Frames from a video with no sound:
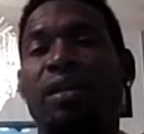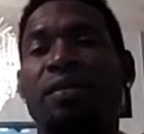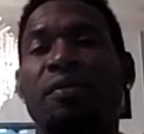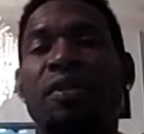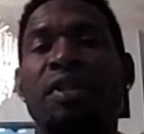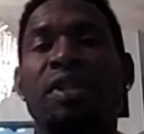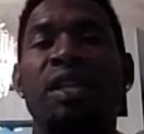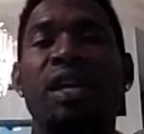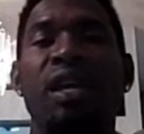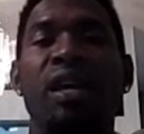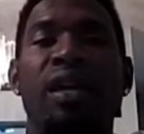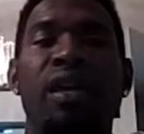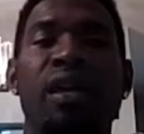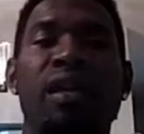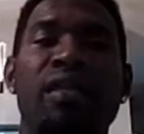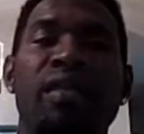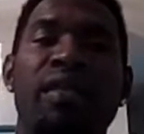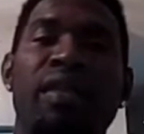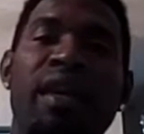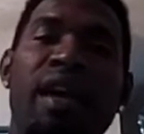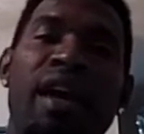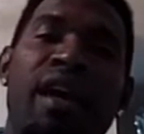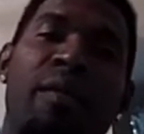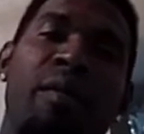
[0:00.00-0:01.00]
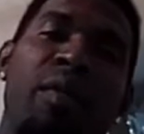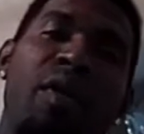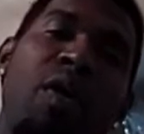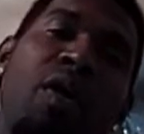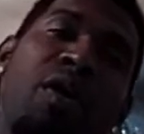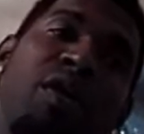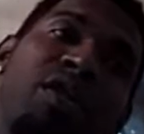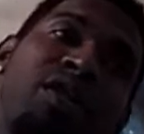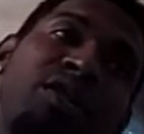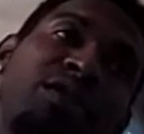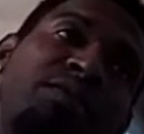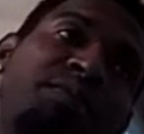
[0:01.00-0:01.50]
Thanks for taking
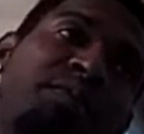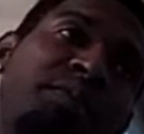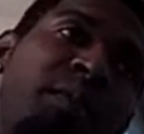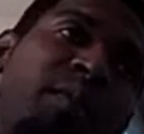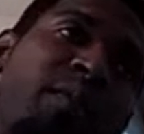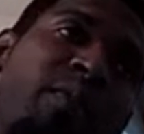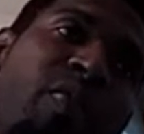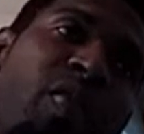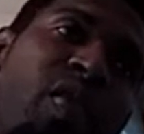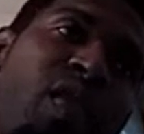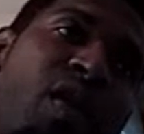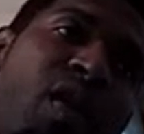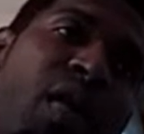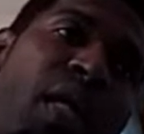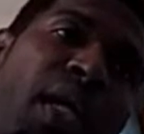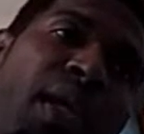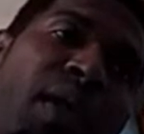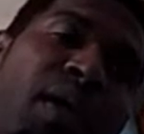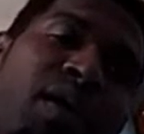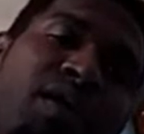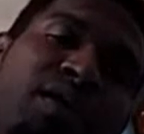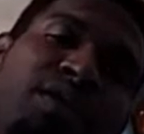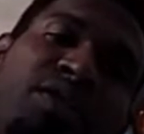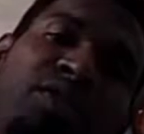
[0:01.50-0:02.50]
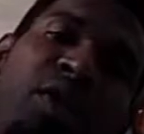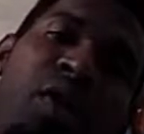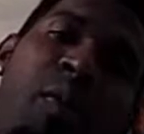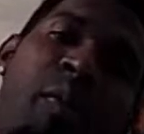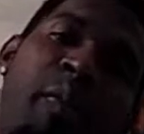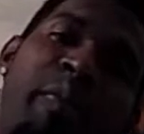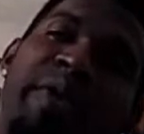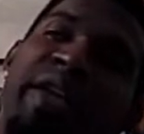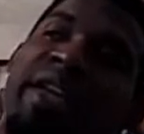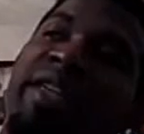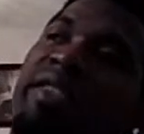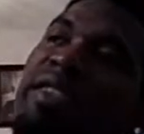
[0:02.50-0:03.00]
time out,
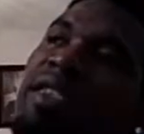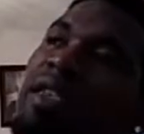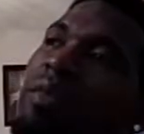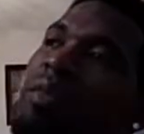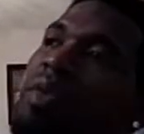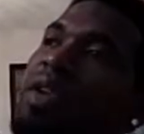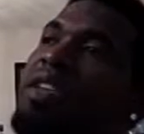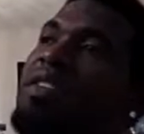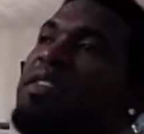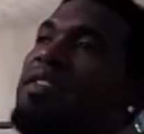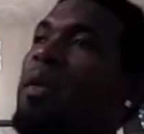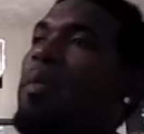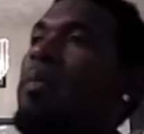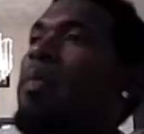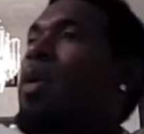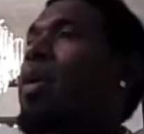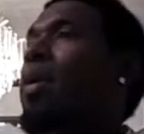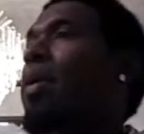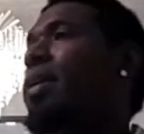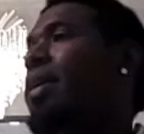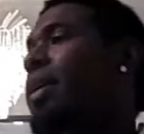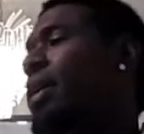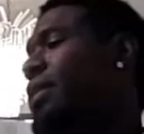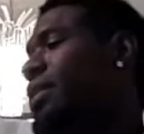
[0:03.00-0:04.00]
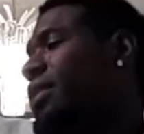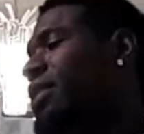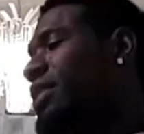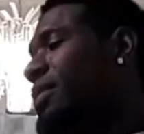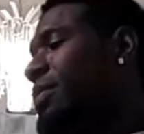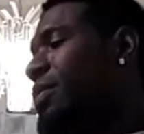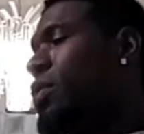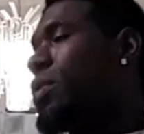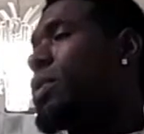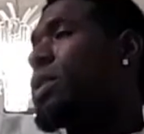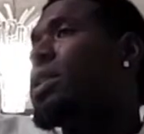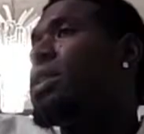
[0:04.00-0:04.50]
competing with this
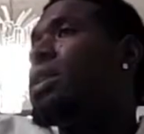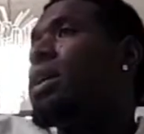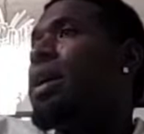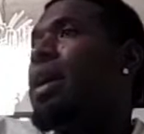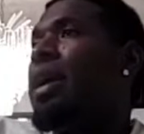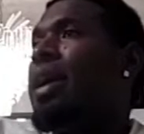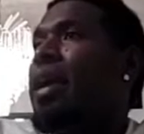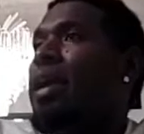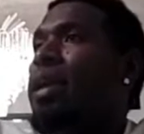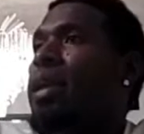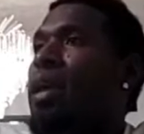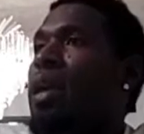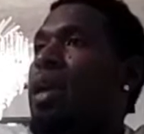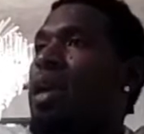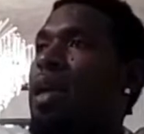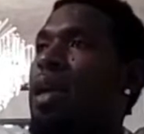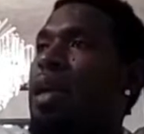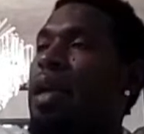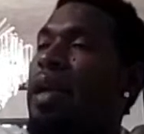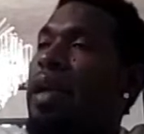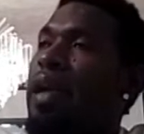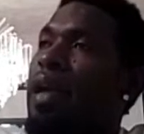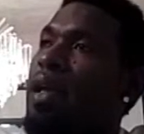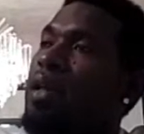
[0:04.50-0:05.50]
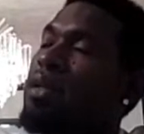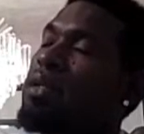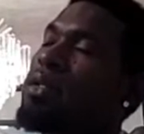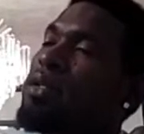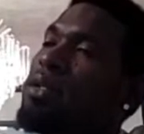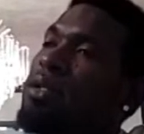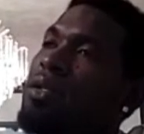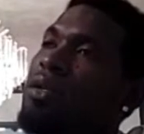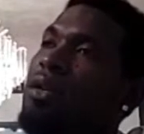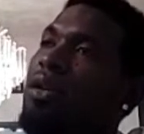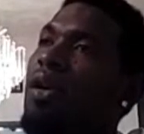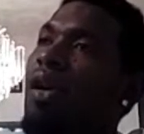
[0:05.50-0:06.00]
American sport, aka the
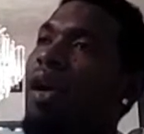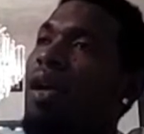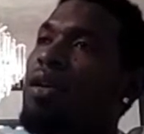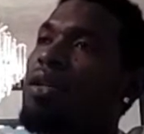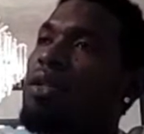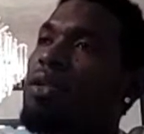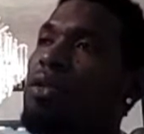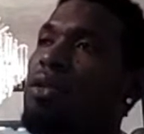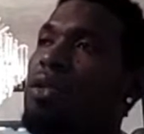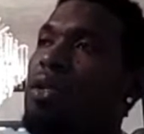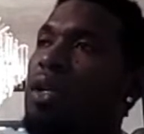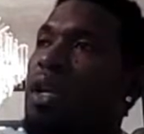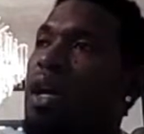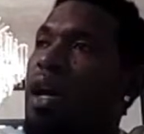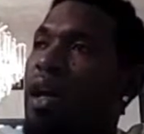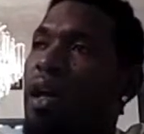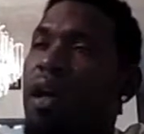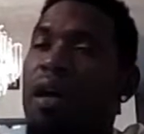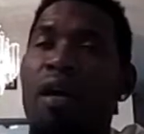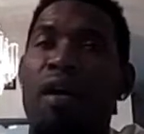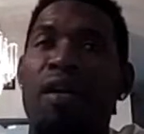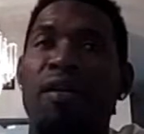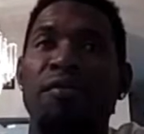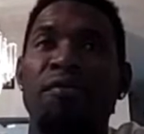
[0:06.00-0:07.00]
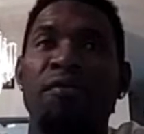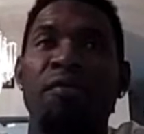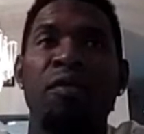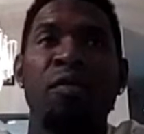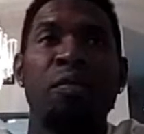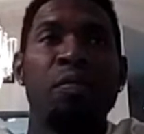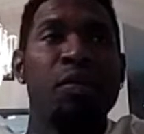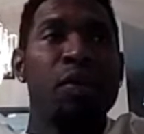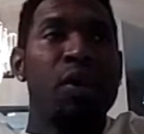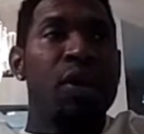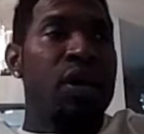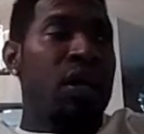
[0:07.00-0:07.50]
knockoff
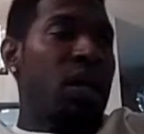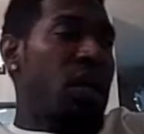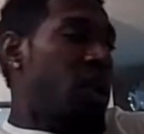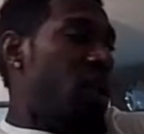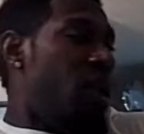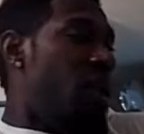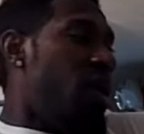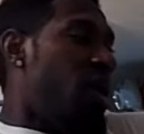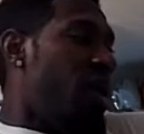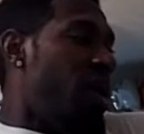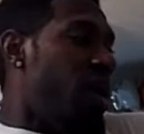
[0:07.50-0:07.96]
football.